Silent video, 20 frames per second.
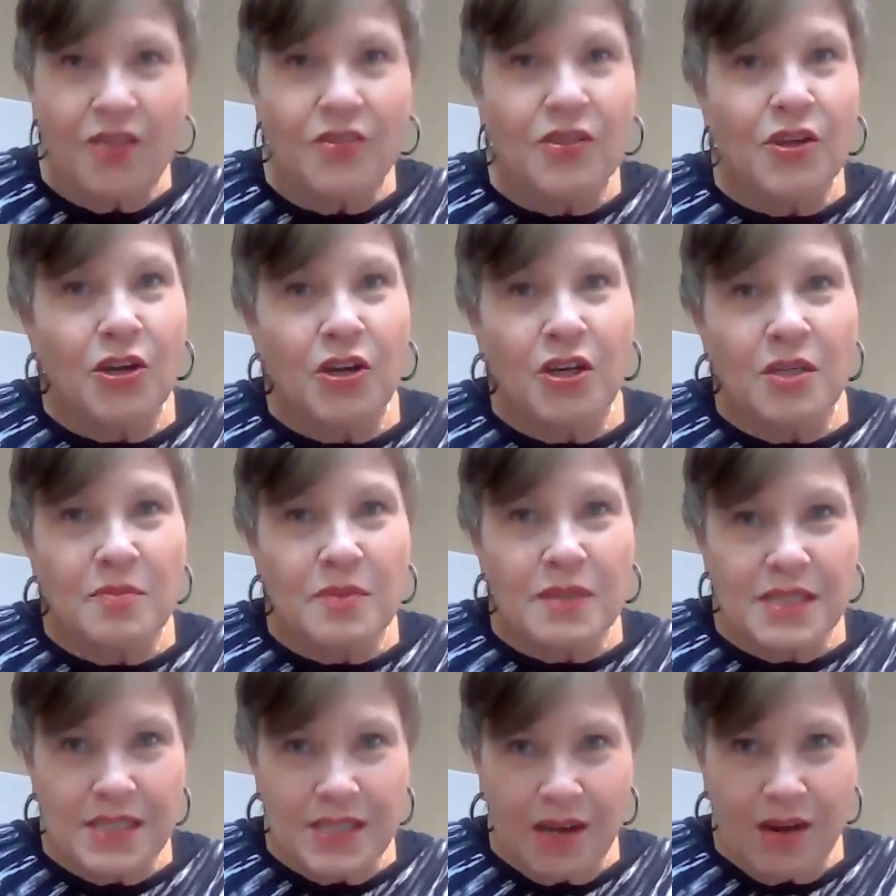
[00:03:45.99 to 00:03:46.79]
There are going to
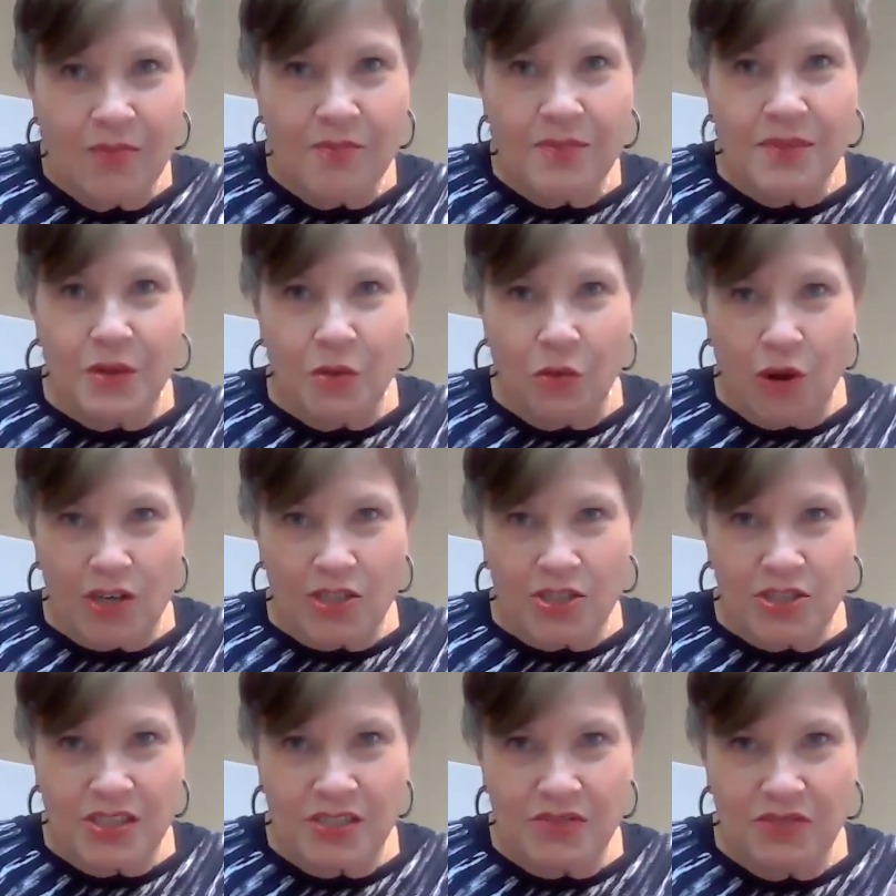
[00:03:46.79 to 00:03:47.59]
be some that
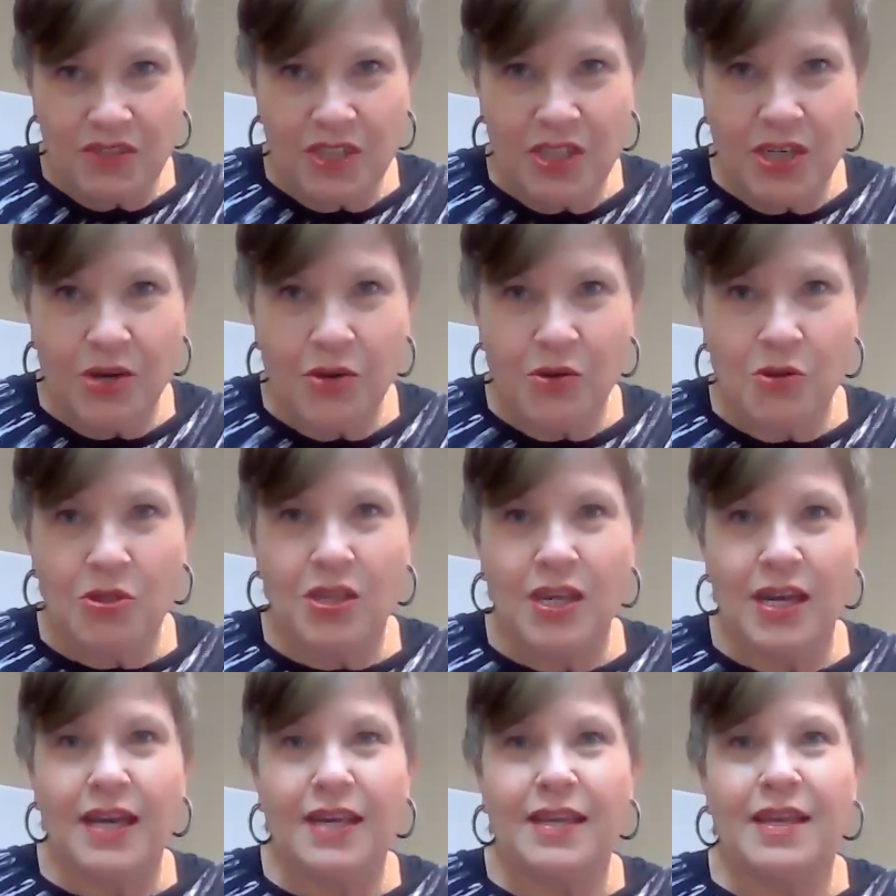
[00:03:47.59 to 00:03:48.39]
watch this video and
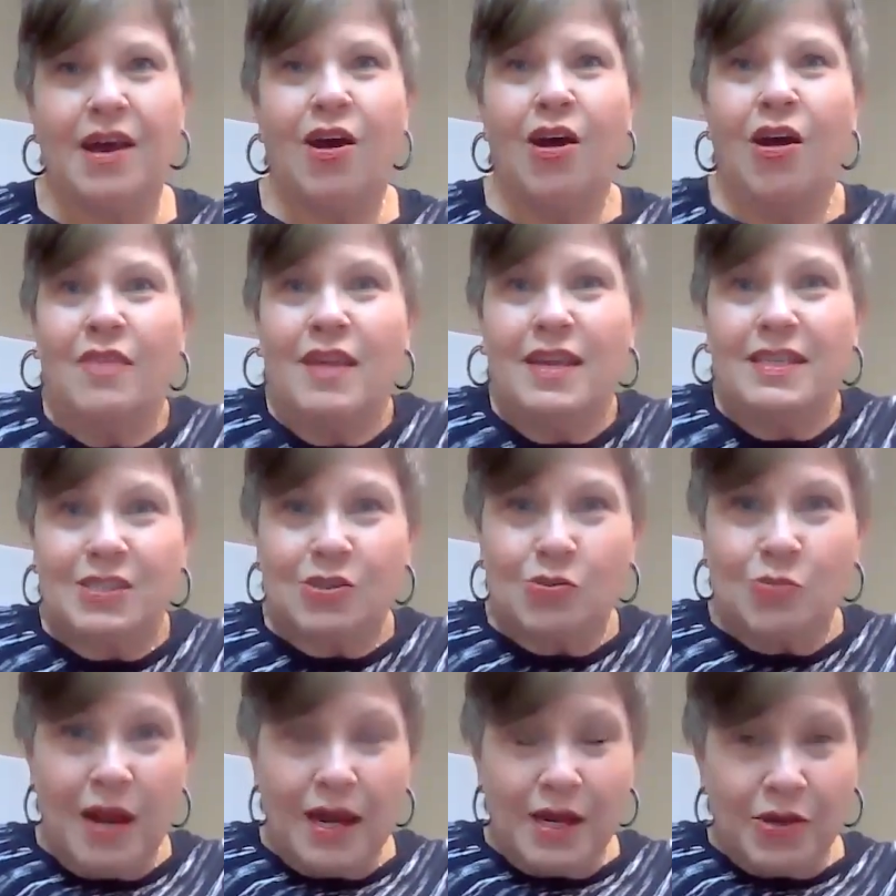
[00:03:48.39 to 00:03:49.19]
like, oh, that's
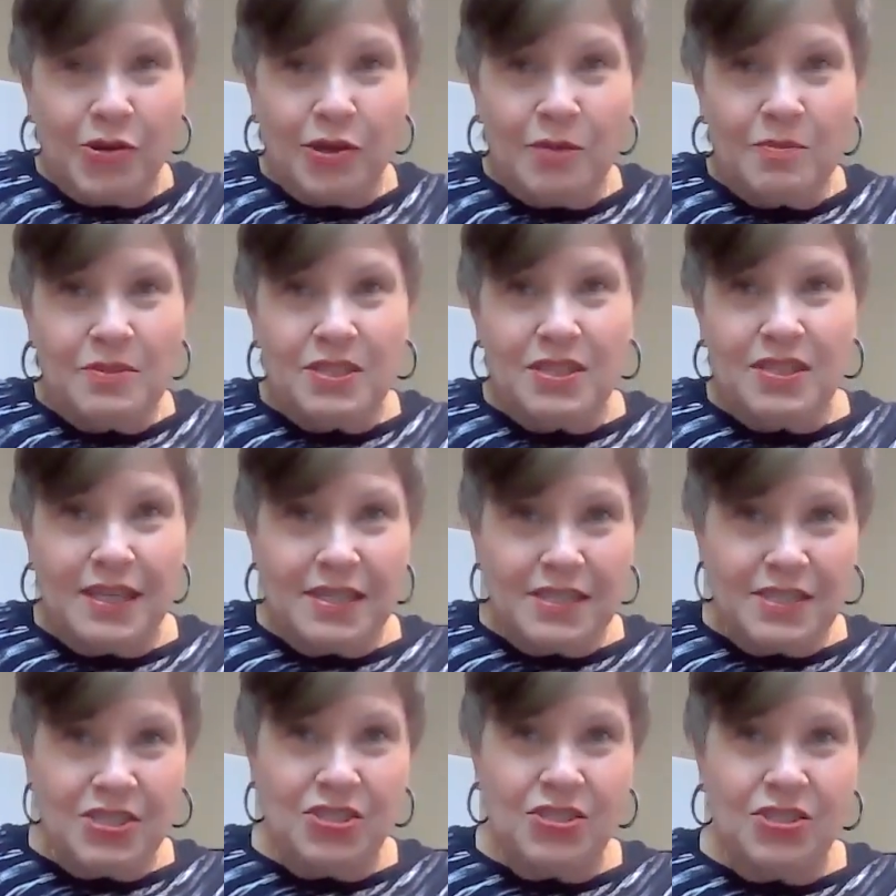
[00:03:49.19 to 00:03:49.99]
my
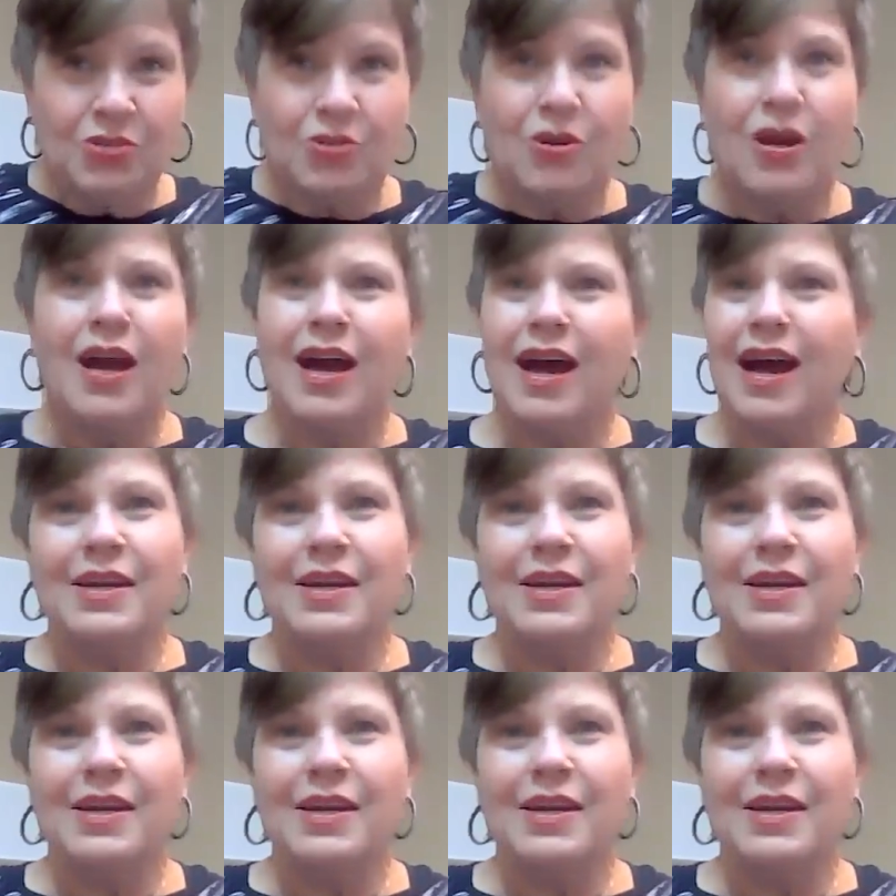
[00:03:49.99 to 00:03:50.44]
kryptonite too.